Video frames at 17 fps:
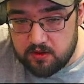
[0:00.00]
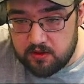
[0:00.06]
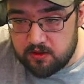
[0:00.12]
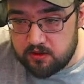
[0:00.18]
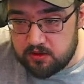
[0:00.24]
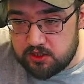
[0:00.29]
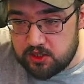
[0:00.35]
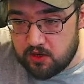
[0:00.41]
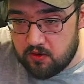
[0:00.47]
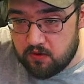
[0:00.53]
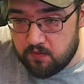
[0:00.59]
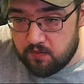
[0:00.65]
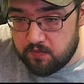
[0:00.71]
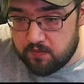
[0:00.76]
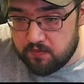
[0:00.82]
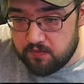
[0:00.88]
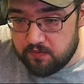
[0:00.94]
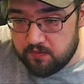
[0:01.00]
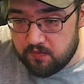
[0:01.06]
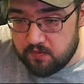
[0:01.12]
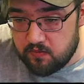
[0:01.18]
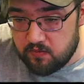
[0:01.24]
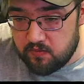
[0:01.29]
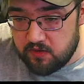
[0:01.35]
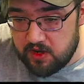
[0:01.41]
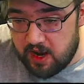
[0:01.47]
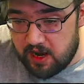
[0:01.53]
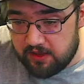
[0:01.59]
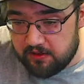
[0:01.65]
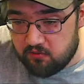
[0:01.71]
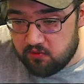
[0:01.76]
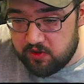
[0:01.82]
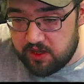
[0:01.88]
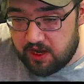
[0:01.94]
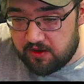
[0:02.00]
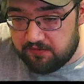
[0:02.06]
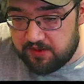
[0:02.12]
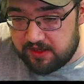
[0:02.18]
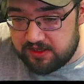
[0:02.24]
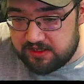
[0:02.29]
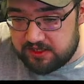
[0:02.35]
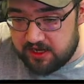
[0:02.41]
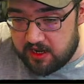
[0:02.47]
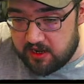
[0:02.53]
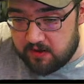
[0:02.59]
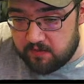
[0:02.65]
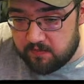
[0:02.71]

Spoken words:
So now that we have that set,